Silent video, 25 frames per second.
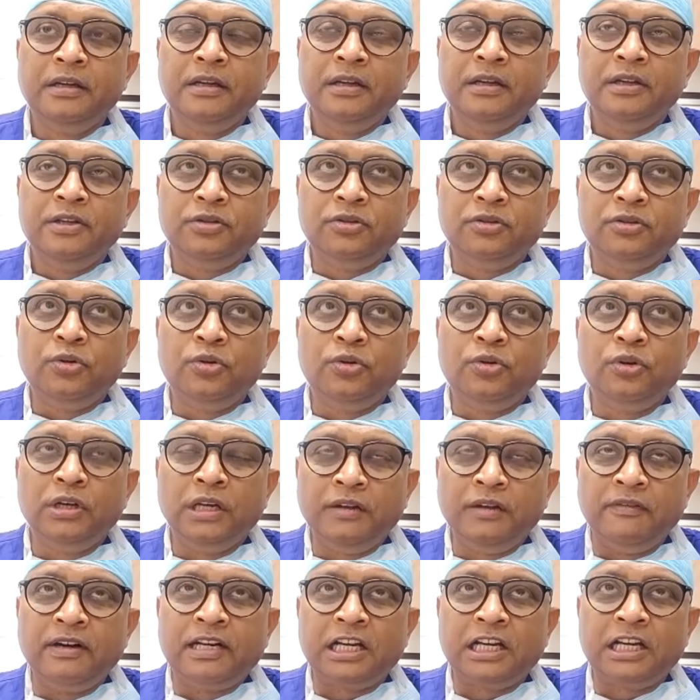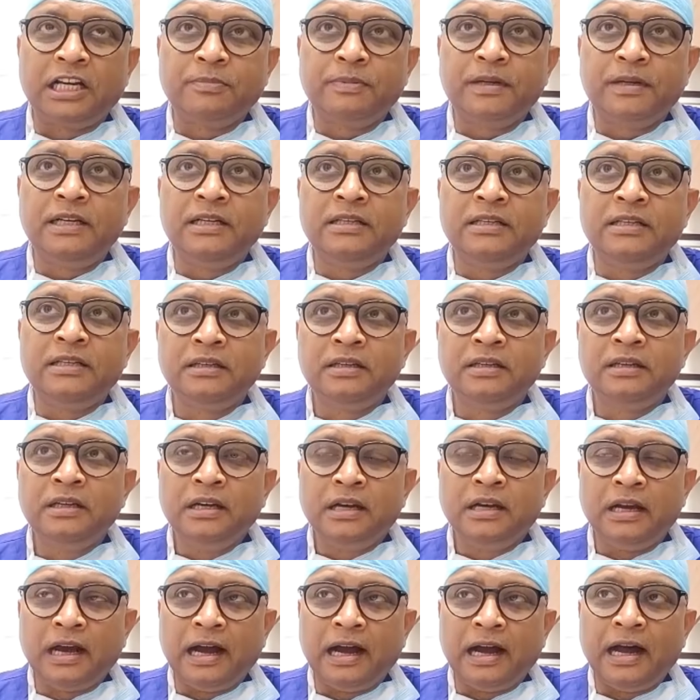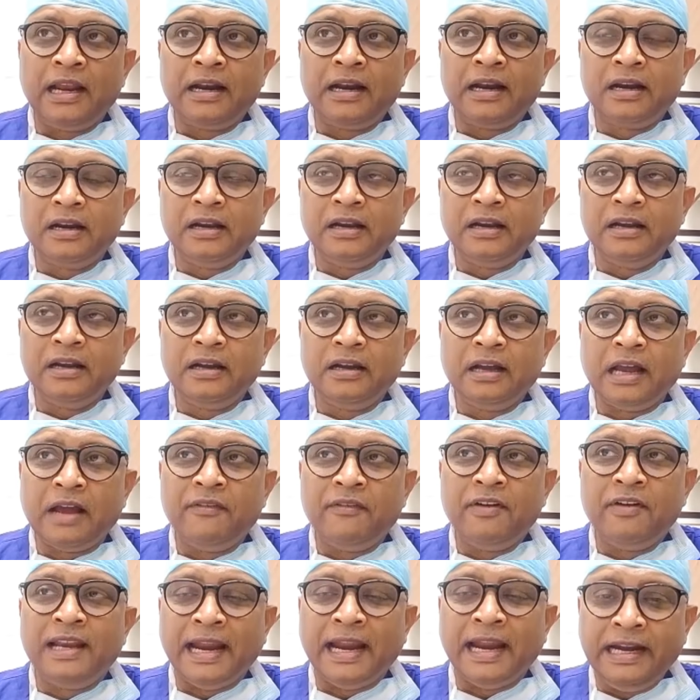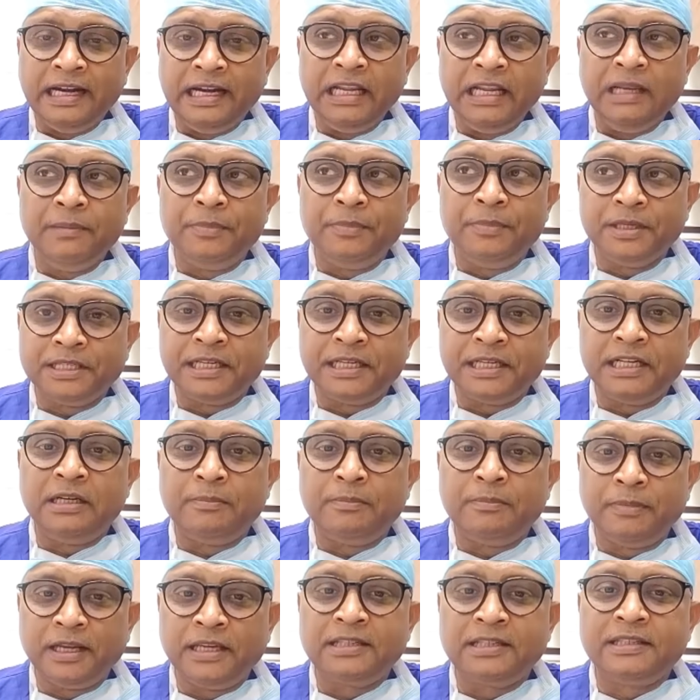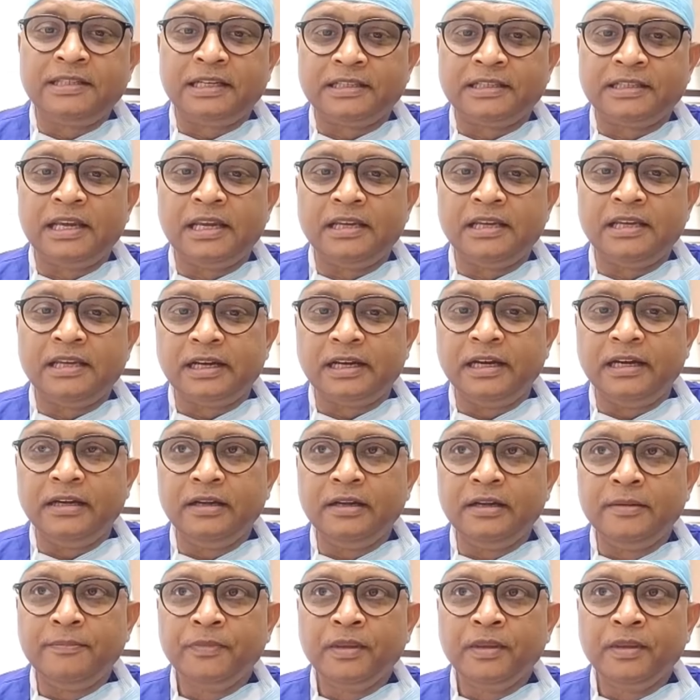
So liver transplants are have a 90% plus success rate.